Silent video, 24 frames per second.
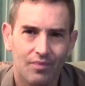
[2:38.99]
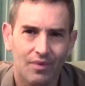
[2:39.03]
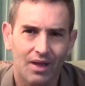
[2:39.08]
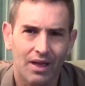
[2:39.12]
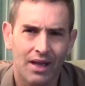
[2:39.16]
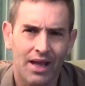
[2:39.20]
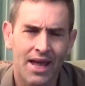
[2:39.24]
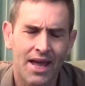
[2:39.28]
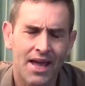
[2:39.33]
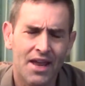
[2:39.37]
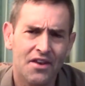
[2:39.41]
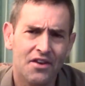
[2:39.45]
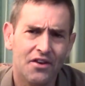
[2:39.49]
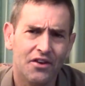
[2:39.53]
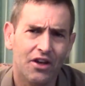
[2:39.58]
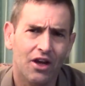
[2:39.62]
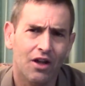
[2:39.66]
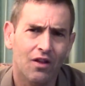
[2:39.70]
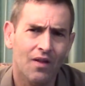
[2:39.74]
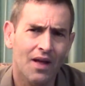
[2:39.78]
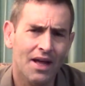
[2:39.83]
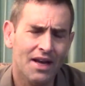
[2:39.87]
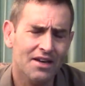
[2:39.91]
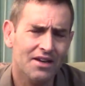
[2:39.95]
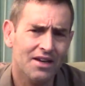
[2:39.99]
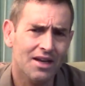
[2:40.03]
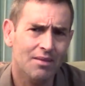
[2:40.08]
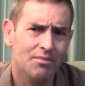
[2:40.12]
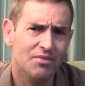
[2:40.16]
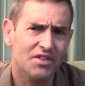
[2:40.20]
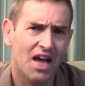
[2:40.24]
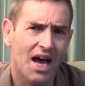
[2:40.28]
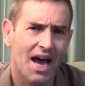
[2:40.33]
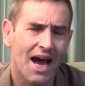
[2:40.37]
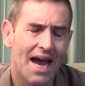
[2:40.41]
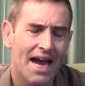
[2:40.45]
And a lot of
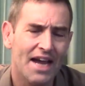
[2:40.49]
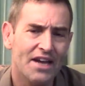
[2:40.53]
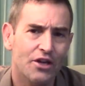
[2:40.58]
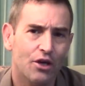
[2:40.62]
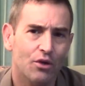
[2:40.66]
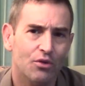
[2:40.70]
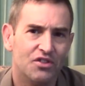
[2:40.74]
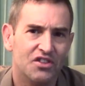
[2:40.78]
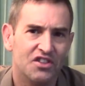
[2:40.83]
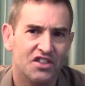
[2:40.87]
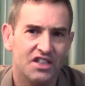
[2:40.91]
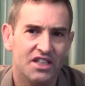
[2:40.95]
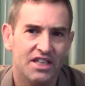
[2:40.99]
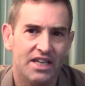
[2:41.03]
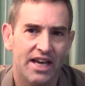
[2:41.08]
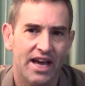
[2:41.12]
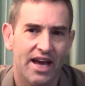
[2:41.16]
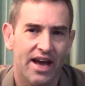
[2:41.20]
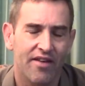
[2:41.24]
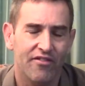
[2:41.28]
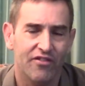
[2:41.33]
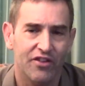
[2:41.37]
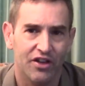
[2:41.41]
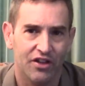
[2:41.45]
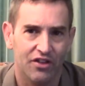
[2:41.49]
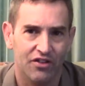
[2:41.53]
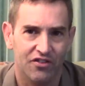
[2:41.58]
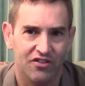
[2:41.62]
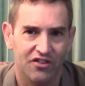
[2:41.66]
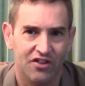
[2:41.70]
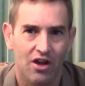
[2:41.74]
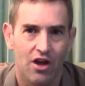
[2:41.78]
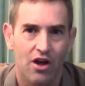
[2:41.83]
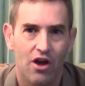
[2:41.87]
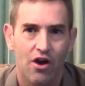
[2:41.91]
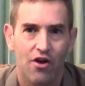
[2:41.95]
times I don't see evidence
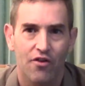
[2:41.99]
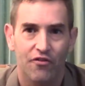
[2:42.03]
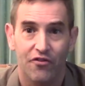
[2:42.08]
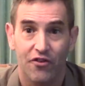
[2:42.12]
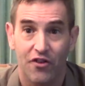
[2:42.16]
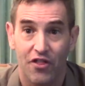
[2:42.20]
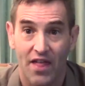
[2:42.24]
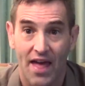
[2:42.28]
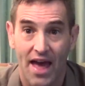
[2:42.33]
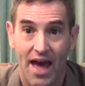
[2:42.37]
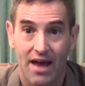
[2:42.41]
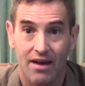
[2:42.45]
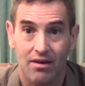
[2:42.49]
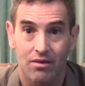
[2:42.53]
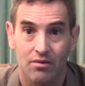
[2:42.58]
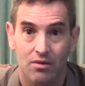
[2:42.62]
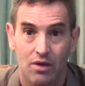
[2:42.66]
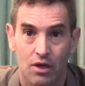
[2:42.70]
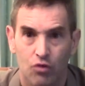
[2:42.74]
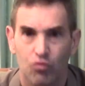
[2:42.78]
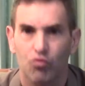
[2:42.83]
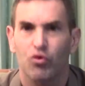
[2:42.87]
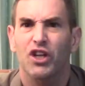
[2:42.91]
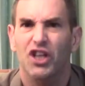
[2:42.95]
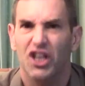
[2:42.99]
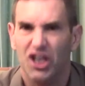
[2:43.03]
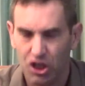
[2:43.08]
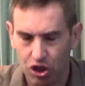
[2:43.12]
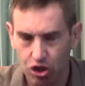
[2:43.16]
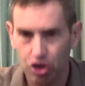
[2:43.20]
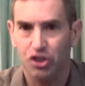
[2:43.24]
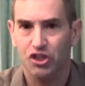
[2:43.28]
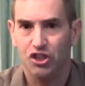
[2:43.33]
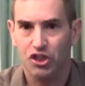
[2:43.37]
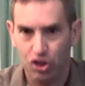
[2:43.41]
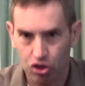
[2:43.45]
for that, really
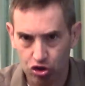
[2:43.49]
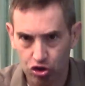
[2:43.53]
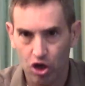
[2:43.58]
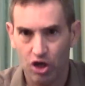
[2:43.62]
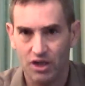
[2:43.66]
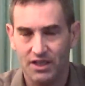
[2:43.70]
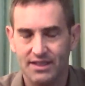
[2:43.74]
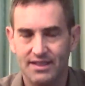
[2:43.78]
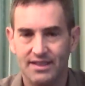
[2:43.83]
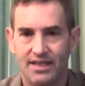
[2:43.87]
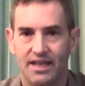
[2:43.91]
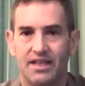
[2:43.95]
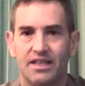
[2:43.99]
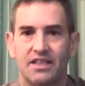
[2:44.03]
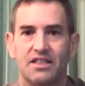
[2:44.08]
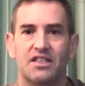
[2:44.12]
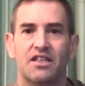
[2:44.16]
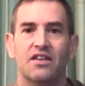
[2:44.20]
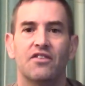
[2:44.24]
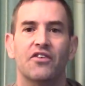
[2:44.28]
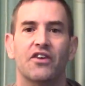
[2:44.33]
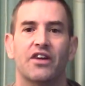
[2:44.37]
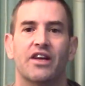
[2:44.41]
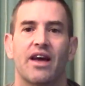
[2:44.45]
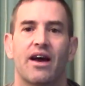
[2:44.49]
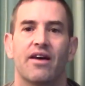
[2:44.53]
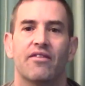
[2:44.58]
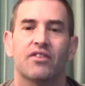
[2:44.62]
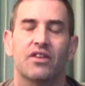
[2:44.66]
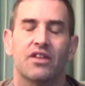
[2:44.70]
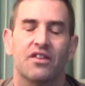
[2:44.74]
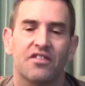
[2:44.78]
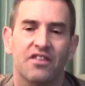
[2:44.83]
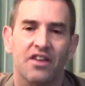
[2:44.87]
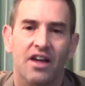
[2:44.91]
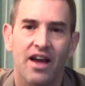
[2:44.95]
good, strong scientific
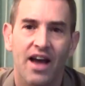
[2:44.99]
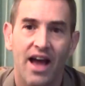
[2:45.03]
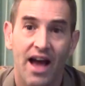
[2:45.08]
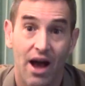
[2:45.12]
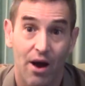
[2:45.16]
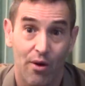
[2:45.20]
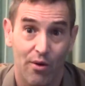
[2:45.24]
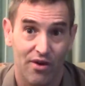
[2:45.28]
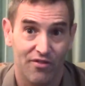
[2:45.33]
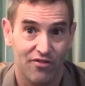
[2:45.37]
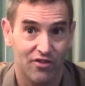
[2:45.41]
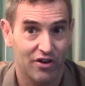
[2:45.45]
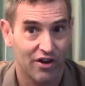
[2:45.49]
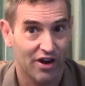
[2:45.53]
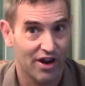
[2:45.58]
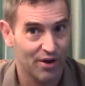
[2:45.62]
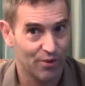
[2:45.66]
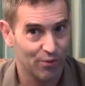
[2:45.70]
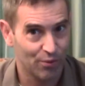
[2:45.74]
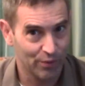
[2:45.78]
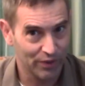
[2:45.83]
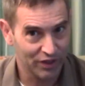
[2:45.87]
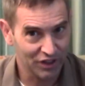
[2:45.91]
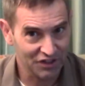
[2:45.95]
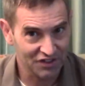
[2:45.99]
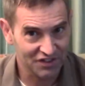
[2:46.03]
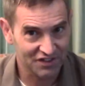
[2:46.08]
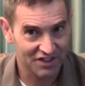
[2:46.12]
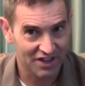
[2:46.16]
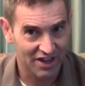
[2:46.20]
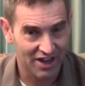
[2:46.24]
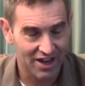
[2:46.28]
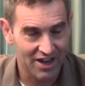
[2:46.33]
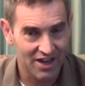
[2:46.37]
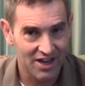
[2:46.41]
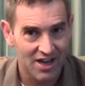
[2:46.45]
evidence. However, I will
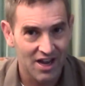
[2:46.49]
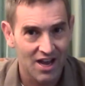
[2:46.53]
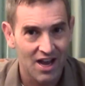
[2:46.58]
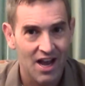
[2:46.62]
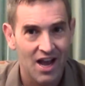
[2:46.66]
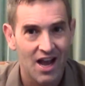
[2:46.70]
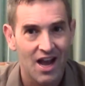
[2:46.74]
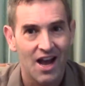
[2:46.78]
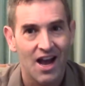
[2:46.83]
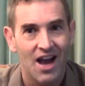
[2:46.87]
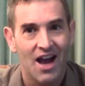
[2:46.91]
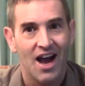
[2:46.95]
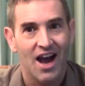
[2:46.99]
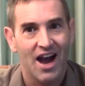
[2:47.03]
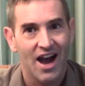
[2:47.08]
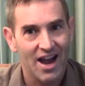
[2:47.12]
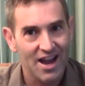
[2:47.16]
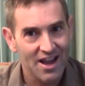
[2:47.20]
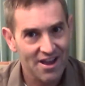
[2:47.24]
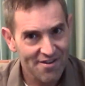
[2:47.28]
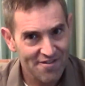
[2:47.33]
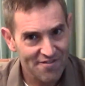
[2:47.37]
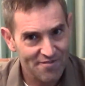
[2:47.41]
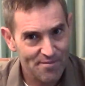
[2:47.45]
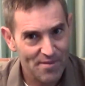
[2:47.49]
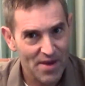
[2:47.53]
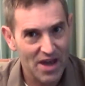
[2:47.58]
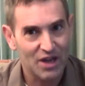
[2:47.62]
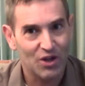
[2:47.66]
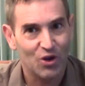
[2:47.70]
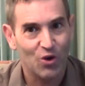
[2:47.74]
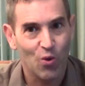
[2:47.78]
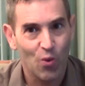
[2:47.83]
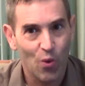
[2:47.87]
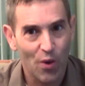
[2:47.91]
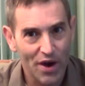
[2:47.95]
say, I have met
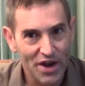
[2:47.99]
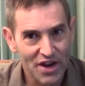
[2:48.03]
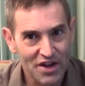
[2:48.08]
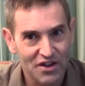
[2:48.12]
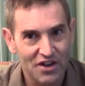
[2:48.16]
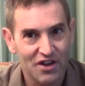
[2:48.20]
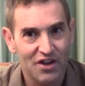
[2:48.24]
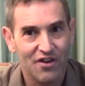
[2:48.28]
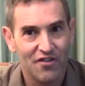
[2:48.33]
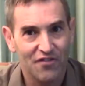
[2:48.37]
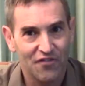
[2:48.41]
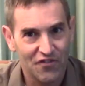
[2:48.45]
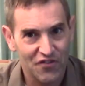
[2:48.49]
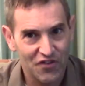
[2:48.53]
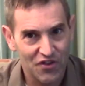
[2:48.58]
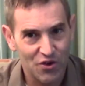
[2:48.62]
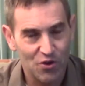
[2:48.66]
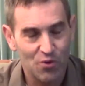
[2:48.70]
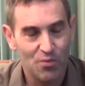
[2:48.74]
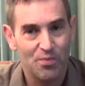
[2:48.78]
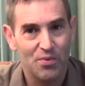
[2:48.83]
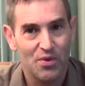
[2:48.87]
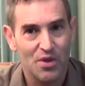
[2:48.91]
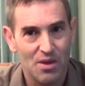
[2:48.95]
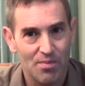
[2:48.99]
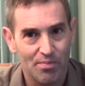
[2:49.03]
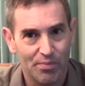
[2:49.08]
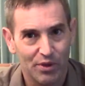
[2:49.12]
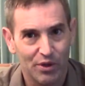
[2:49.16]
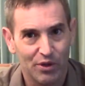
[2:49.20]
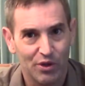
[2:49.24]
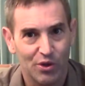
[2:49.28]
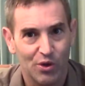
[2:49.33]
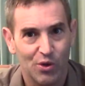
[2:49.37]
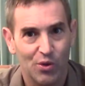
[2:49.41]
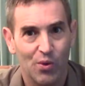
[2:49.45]
quite a few
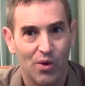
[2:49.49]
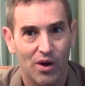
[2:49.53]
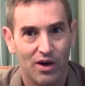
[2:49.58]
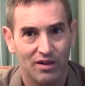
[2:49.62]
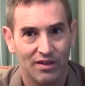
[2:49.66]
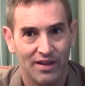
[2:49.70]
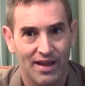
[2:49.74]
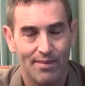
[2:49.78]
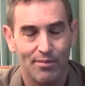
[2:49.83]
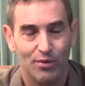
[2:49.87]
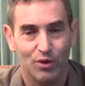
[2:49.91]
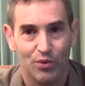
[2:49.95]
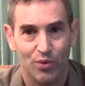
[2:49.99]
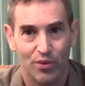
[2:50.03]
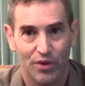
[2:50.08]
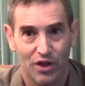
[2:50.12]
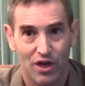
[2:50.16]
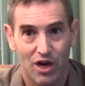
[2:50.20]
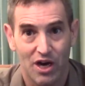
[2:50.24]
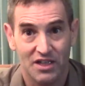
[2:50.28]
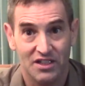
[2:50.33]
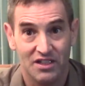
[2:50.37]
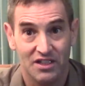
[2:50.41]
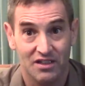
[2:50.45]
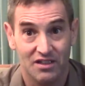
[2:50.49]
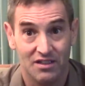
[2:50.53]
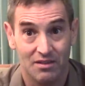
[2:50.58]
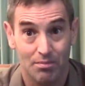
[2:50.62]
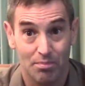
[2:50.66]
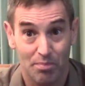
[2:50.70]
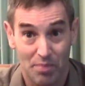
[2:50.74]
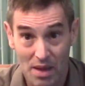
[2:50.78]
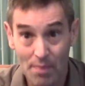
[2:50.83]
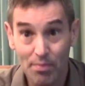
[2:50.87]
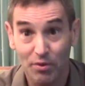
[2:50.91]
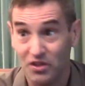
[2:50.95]
people who are labeled with autism,
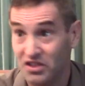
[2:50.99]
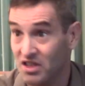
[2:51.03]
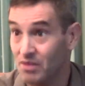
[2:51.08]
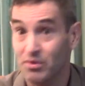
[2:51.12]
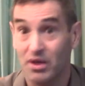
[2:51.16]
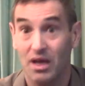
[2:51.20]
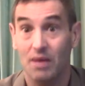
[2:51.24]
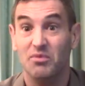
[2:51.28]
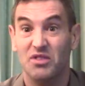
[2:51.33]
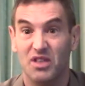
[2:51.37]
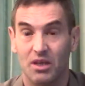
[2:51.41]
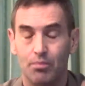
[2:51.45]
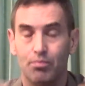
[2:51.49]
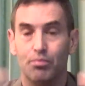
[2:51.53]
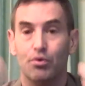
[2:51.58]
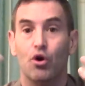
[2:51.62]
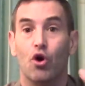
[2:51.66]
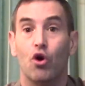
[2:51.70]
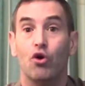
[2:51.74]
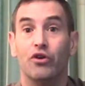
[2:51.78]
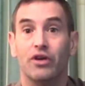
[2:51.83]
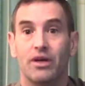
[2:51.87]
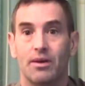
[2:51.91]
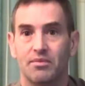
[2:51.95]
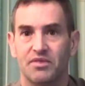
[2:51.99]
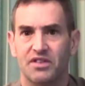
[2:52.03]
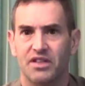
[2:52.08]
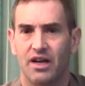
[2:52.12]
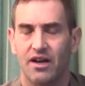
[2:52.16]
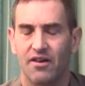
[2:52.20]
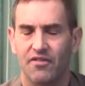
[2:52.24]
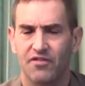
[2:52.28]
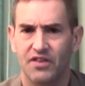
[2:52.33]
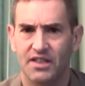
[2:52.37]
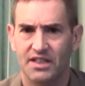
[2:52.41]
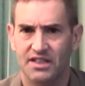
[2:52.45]
people sometimes in programs that
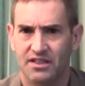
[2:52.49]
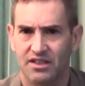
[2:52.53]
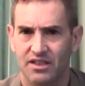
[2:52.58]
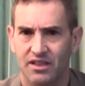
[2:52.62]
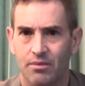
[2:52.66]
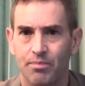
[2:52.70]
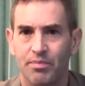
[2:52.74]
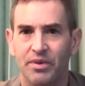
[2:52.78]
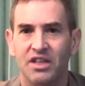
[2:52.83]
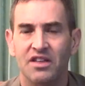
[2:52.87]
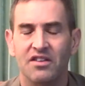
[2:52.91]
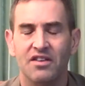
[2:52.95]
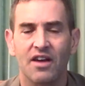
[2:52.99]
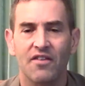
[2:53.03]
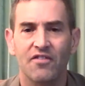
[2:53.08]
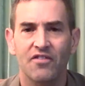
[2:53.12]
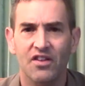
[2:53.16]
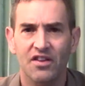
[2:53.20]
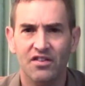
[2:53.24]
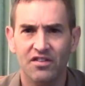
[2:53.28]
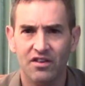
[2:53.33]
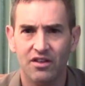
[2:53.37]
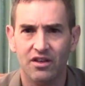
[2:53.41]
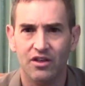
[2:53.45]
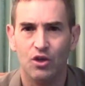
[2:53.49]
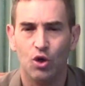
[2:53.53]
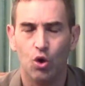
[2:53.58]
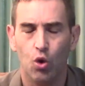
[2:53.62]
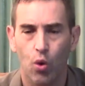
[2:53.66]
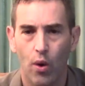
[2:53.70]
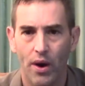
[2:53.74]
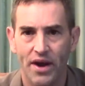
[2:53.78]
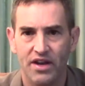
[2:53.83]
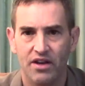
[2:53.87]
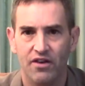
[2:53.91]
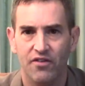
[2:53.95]
I've visited, because I've visited
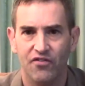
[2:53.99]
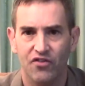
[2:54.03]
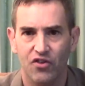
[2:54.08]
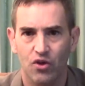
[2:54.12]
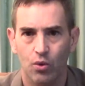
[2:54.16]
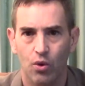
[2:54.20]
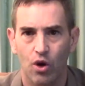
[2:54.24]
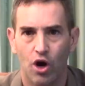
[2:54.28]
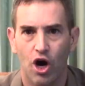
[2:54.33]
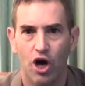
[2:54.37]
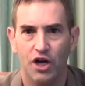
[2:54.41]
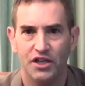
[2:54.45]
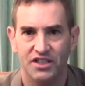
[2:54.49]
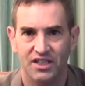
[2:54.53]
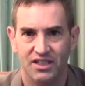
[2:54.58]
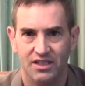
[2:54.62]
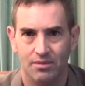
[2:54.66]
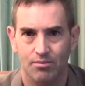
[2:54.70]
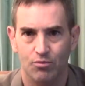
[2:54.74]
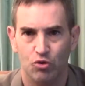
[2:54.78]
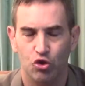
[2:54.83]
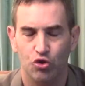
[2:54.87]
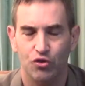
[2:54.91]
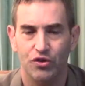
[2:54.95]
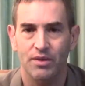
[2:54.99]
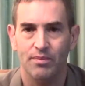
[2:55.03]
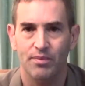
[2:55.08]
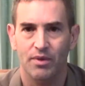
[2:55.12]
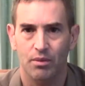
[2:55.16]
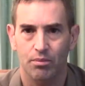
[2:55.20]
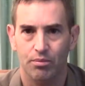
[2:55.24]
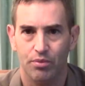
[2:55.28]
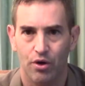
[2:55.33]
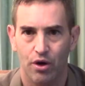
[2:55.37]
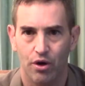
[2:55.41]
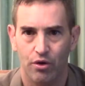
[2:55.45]
quite a few autism treatment
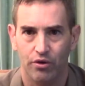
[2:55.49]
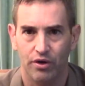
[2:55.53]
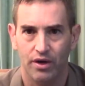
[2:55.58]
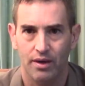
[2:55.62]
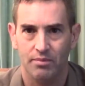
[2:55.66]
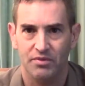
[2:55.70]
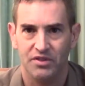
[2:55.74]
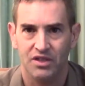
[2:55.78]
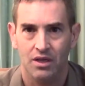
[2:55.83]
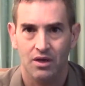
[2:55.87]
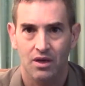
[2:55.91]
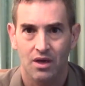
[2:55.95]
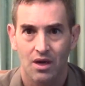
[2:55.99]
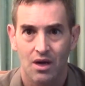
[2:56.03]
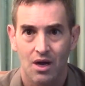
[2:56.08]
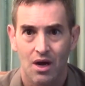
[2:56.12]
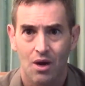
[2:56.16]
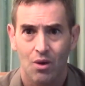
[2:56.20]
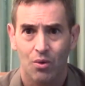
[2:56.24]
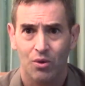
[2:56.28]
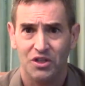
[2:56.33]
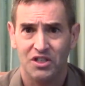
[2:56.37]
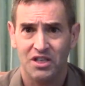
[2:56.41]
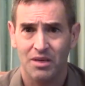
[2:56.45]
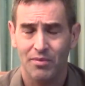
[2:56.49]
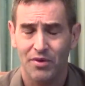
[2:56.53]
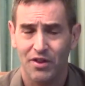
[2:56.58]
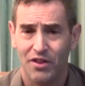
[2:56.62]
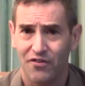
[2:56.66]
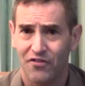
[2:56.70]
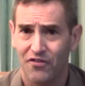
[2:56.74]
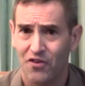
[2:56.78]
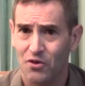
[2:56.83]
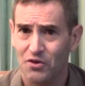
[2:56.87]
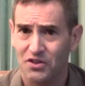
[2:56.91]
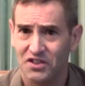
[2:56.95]
programs, where some of the
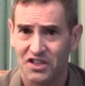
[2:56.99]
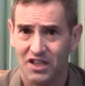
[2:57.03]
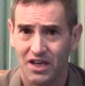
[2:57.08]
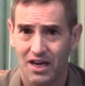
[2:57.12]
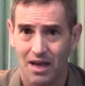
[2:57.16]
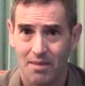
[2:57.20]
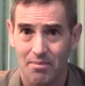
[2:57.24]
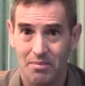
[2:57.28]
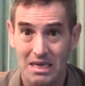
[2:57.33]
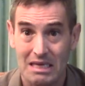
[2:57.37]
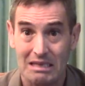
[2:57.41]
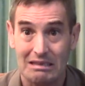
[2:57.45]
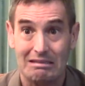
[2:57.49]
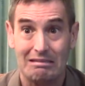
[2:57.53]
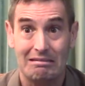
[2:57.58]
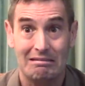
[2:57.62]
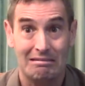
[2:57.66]
folks that I meet